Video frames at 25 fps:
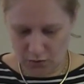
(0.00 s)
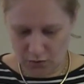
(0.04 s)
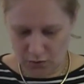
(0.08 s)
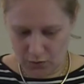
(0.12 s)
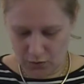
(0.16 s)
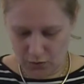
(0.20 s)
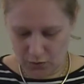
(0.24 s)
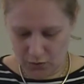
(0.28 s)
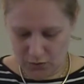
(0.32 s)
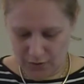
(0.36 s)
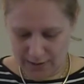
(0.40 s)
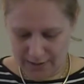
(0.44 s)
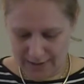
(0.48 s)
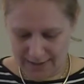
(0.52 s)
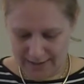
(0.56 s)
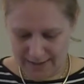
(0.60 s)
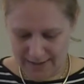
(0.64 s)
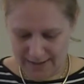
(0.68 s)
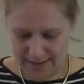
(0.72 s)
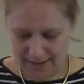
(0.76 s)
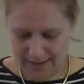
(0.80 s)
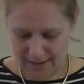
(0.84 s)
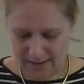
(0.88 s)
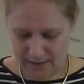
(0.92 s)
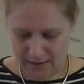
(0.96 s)
Oh
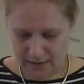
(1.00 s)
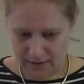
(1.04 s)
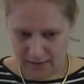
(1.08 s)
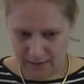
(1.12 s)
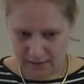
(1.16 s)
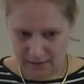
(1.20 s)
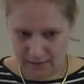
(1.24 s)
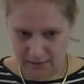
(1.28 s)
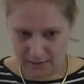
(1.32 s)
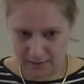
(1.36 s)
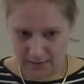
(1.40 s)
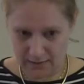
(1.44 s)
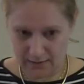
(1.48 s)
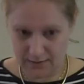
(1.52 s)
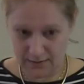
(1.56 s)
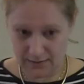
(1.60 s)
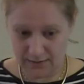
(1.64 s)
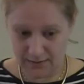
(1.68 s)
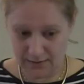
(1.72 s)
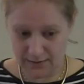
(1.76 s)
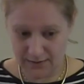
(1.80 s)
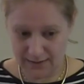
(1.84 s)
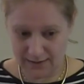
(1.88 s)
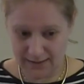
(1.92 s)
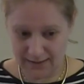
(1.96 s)
yeah,
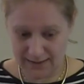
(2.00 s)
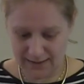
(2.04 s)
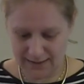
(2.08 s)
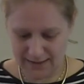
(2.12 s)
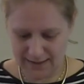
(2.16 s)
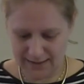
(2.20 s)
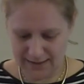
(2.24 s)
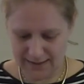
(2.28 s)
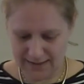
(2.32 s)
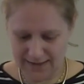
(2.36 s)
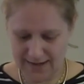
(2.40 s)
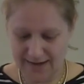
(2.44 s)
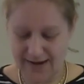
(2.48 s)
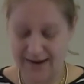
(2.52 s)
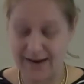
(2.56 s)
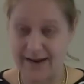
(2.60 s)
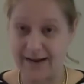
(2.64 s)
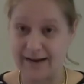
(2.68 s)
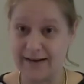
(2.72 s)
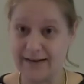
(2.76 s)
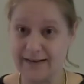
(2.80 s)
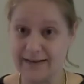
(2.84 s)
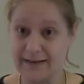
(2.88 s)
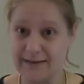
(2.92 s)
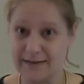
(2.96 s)
I
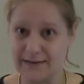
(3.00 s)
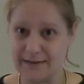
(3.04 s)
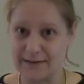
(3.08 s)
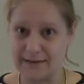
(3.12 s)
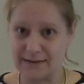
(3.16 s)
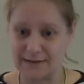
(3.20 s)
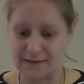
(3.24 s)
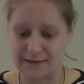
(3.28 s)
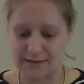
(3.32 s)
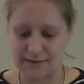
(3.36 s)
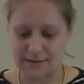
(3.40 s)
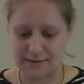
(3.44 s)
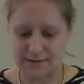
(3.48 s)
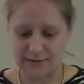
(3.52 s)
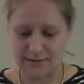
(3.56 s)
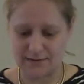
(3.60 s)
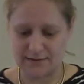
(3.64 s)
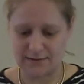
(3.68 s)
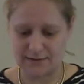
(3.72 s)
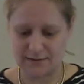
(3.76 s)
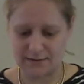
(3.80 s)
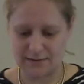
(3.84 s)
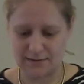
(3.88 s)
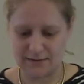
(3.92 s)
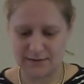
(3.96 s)
like this.
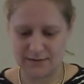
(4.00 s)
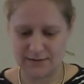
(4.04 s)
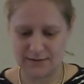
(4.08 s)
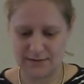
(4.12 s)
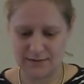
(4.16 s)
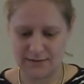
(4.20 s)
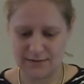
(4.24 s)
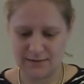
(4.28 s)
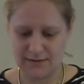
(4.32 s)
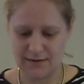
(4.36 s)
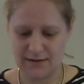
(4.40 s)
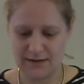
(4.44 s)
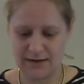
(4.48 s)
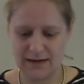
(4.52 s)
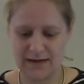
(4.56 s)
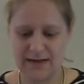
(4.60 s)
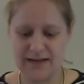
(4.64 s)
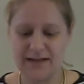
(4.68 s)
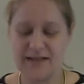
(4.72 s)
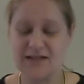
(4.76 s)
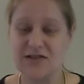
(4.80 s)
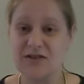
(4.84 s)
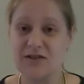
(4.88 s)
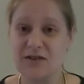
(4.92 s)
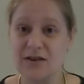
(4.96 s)

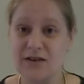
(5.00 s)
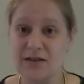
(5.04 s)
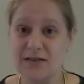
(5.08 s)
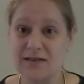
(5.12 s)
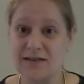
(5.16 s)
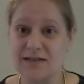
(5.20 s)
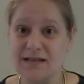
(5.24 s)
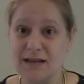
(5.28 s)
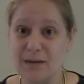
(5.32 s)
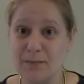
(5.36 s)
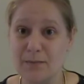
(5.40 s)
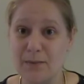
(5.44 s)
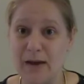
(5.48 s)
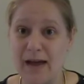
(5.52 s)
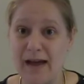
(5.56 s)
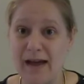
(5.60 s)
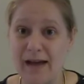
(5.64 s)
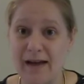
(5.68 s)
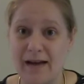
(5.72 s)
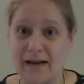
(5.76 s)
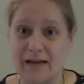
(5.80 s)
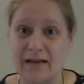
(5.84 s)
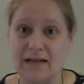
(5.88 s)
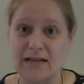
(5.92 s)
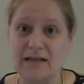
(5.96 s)
It's not the same
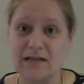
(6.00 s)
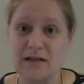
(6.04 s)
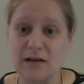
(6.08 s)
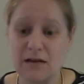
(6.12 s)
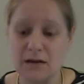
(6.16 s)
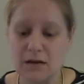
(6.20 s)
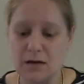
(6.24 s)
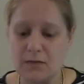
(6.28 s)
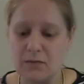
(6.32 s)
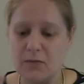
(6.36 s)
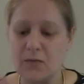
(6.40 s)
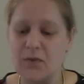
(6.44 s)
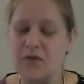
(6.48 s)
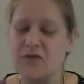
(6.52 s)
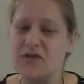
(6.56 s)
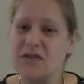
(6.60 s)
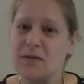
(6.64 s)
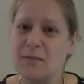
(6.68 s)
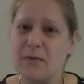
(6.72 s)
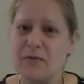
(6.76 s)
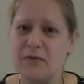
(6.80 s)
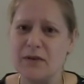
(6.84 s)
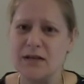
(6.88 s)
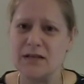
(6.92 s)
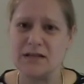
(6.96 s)
bag. It's not, some
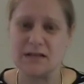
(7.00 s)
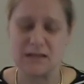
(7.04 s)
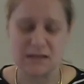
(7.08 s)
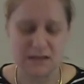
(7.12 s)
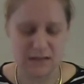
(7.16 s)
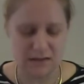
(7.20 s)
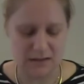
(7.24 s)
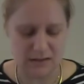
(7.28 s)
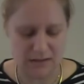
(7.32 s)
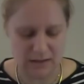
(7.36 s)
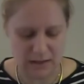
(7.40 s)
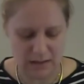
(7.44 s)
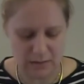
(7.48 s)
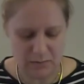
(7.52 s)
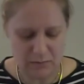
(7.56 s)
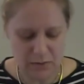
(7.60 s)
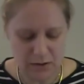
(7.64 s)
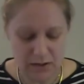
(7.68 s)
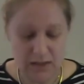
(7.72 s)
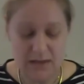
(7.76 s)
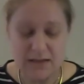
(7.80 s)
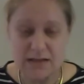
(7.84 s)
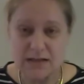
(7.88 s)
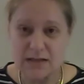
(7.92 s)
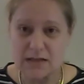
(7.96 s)
of it is the same, but
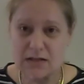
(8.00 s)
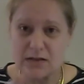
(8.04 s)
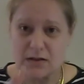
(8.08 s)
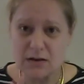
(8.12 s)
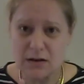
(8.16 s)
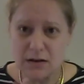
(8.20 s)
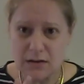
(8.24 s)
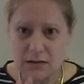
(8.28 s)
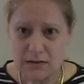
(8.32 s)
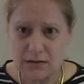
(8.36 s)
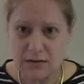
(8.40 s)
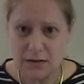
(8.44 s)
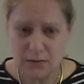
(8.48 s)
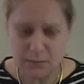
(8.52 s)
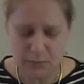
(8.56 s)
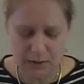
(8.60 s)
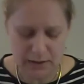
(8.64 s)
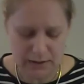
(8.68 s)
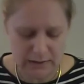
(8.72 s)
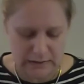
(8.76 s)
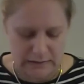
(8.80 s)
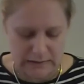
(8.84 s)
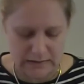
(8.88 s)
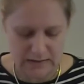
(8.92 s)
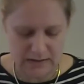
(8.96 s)
it's not
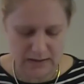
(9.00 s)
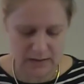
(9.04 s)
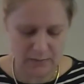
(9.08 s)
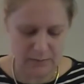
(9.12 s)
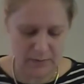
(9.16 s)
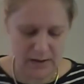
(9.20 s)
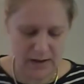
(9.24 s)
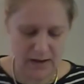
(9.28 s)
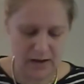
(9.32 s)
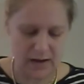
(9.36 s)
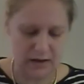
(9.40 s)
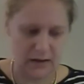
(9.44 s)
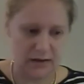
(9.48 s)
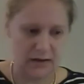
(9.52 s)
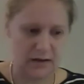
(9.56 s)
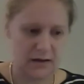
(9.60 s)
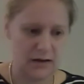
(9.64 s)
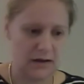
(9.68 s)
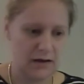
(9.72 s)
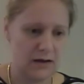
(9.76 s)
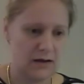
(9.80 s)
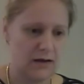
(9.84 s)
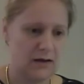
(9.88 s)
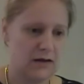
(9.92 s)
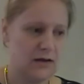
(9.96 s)
completely the same bag.
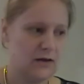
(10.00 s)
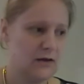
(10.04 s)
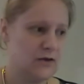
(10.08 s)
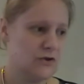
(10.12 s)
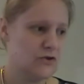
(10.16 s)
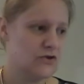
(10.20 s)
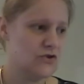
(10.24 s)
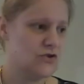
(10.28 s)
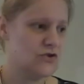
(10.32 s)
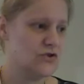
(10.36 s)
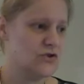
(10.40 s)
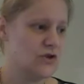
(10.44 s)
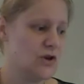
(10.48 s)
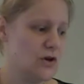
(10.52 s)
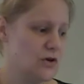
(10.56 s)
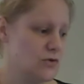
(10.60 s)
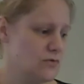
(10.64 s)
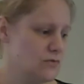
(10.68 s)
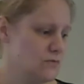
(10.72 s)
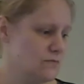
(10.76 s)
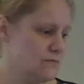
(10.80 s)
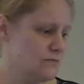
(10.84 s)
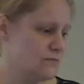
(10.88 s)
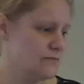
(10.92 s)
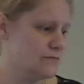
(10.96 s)

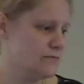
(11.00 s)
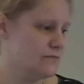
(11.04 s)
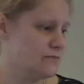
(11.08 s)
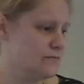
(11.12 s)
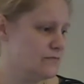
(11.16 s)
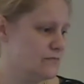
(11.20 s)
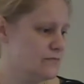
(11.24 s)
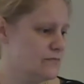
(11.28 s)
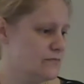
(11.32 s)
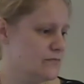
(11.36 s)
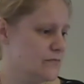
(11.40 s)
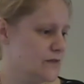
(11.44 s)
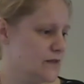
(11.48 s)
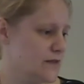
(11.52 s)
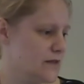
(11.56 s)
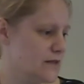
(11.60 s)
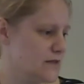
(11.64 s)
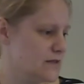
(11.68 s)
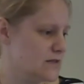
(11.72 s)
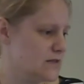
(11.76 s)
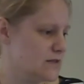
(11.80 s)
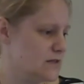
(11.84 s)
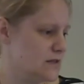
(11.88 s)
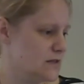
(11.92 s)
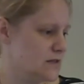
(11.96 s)
So let's
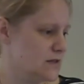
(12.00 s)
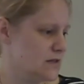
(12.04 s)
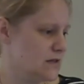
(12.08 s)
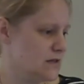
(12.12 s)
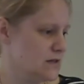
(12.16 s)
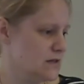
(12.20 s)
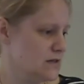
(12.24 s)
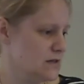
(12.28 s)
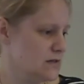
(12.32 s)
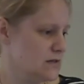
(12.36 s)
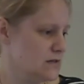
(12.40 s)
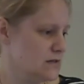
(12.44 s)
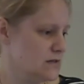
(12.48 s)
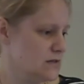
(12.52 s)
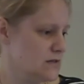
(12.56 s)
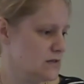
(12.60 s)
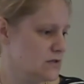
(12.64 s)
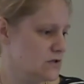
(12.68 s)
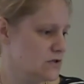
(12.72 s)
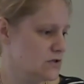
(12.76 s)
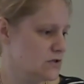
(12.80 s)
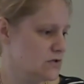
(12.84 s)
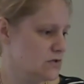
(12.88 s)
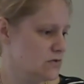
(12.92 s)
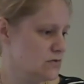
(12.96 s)
see, I need
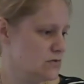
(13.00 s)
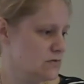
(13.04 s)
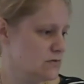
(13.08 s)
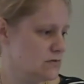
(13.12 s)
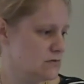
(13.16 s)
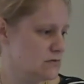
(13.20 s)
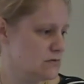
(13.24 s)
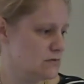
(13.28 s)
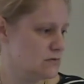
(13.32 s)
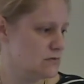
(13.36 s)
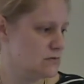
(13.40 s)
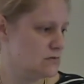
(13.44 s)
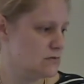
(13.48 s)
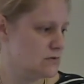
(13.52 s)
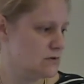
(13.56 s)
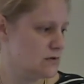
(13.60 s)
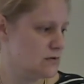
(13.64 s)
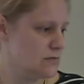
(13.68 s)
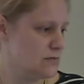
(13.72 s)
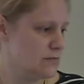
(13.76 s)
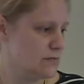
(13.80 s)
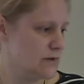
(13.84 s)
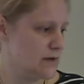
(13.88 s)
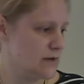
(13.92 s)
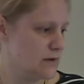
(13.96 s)
to
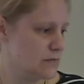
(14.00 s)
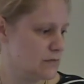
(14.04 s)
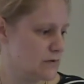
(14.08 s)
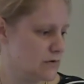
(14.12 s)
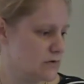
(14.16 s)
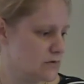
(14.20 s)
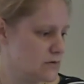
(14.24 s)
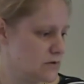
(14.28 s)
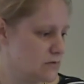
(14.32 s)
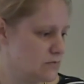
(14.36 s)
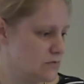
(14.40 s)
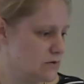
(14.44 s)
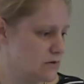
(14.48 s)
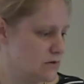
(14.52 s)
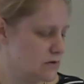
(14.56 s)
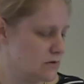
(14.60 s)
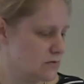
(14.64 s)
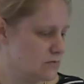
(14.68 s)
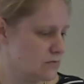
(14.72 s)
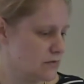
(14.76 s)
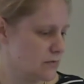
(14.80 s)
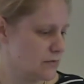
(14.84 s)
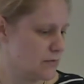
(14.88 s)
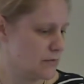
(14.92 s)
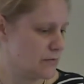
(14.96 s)
jump back because I really don't
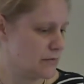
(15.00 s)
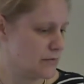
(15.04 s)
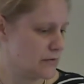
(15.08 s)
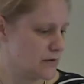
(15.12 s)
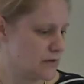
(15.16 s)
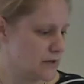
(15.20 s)
remember the